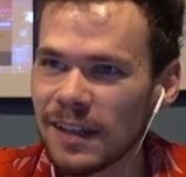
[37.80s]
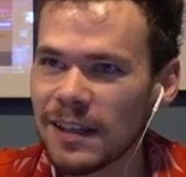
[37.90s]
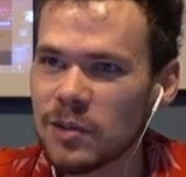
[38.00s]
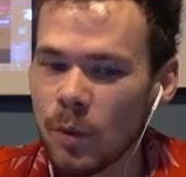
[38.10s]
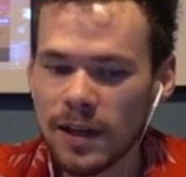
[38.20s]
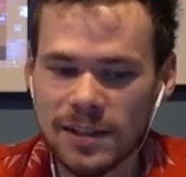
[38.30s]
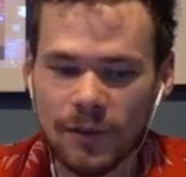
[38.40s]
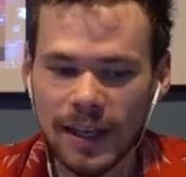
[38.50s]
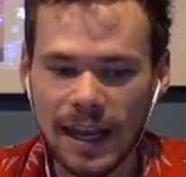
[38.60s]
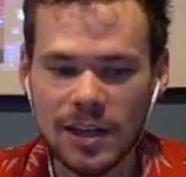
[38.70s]
This one is a
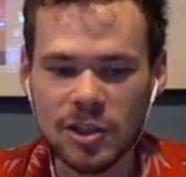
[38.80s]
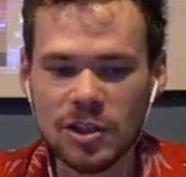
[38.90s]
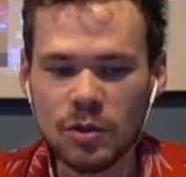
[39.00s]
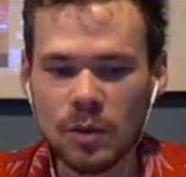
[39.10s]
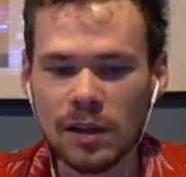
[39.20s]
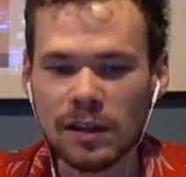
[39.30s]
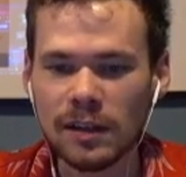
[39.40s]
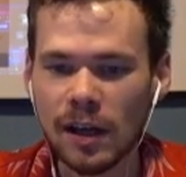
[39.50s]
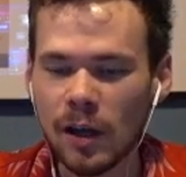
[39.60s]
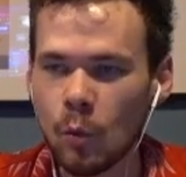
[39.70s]
vacation to
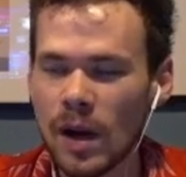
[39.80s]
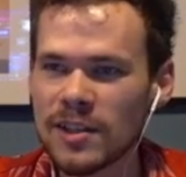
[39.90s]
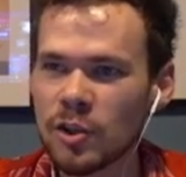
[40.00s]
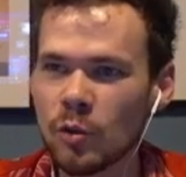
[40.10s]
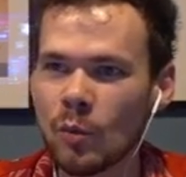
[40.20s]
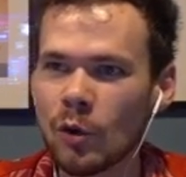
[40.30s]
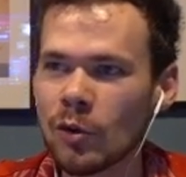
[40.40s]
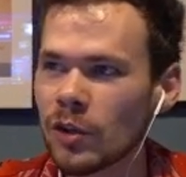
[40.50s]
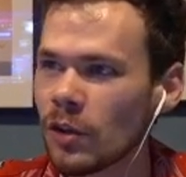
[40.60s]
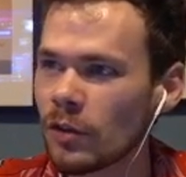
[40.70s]
a, a Western
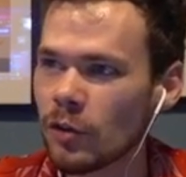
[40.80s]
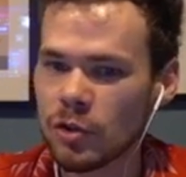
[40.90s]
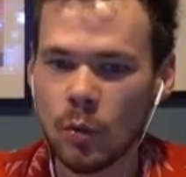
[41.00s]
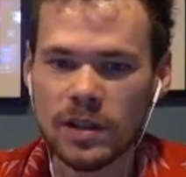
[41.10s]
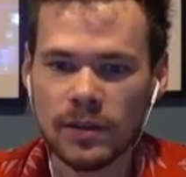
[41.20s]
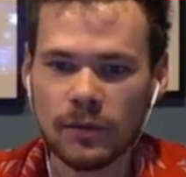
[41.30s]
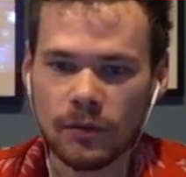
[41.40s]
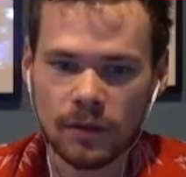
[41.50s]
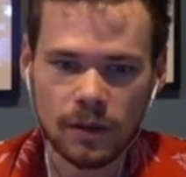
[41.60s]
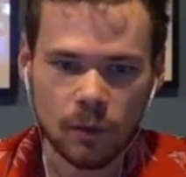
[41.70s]
world or your choice of
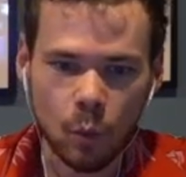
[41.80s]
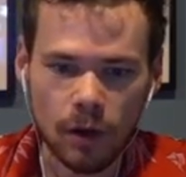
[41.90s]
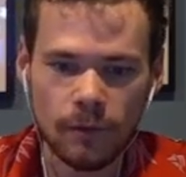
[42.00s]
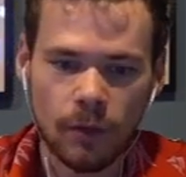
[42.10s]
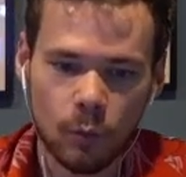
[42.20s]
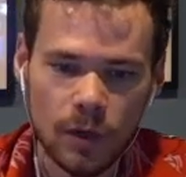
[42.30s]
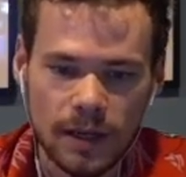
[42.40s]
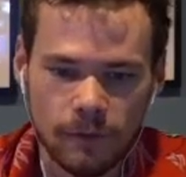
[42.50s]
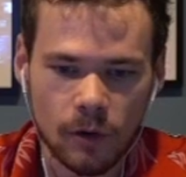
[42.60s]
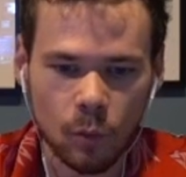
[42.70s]
one of three
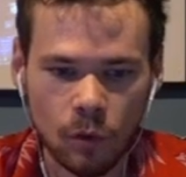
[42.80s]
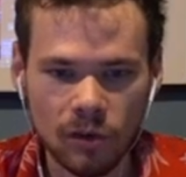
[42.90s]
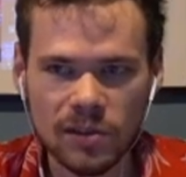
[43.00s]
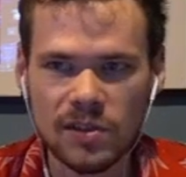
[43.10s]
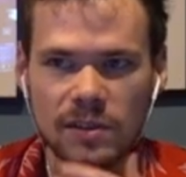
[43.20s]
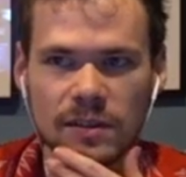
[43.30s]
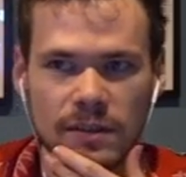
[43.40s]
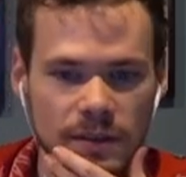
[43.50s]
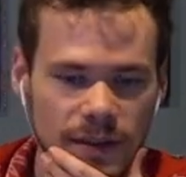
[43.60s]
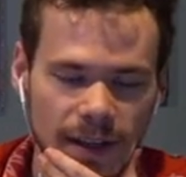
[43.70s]
different worlds.
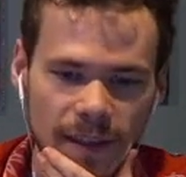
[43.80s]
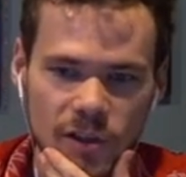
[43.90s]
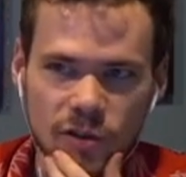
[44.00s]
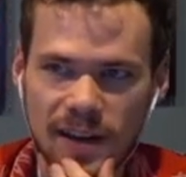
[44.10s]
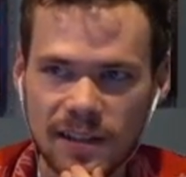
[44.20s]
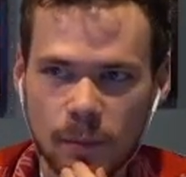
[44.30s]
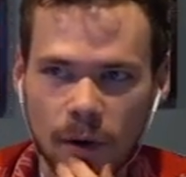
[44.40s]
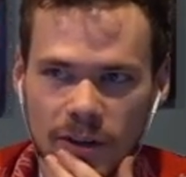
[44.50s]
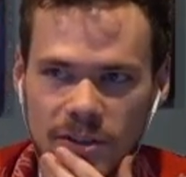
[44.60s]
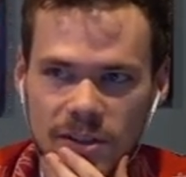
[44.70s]
And then Jurassic
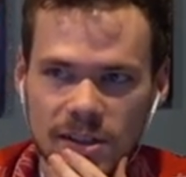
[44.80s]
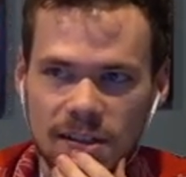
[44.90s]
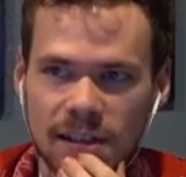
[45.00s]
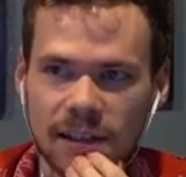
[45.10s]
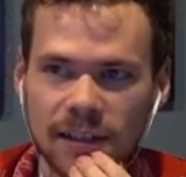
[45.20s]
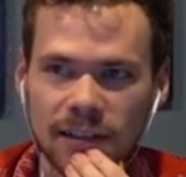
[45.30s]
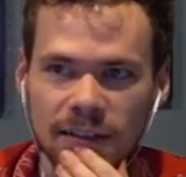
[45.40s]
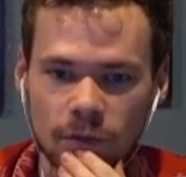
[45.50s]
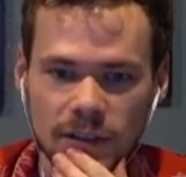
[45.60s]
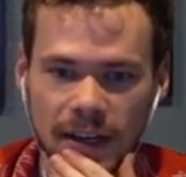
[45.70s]
Park's just the uh,
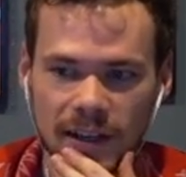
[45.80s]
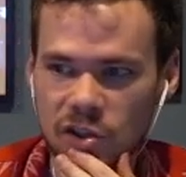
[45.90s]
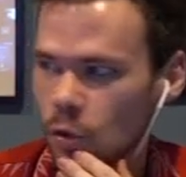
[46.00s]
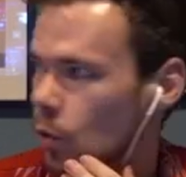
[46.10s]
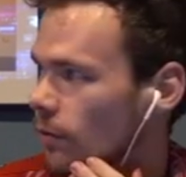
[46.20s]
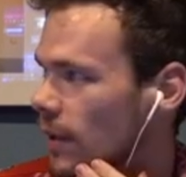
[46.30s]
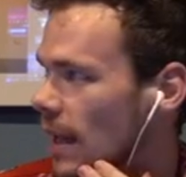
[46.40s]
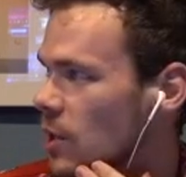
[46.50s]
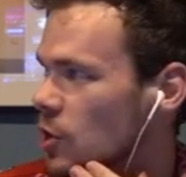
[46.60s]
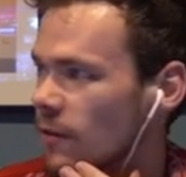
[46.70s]

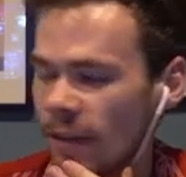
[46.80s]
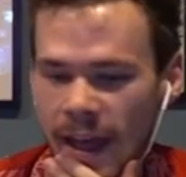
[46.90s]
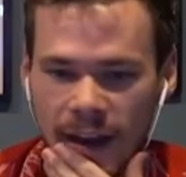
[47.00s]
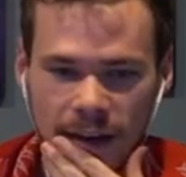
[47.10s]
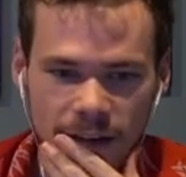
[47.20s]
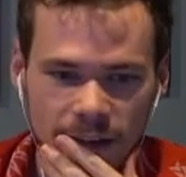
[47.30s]
dinosaurification of that.